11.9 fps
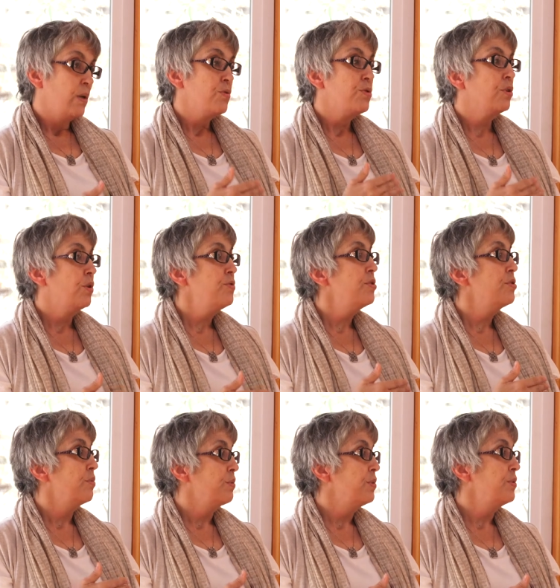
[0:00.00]
To go to
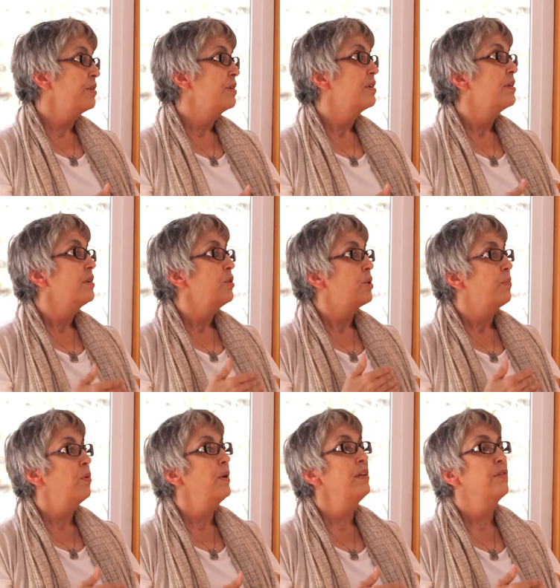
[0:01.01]
the root, the
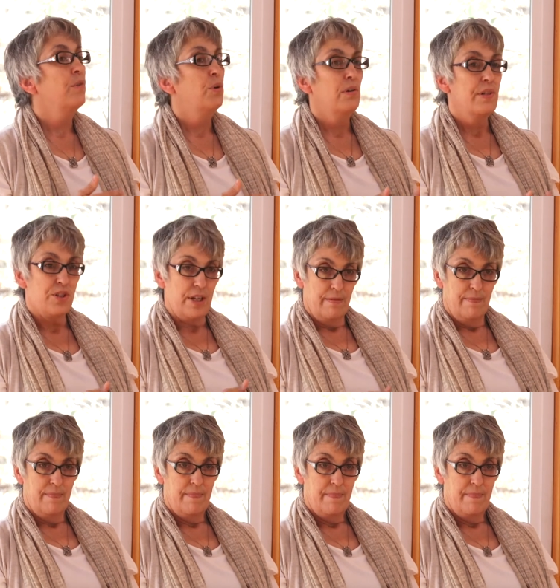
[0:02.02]
point of origin.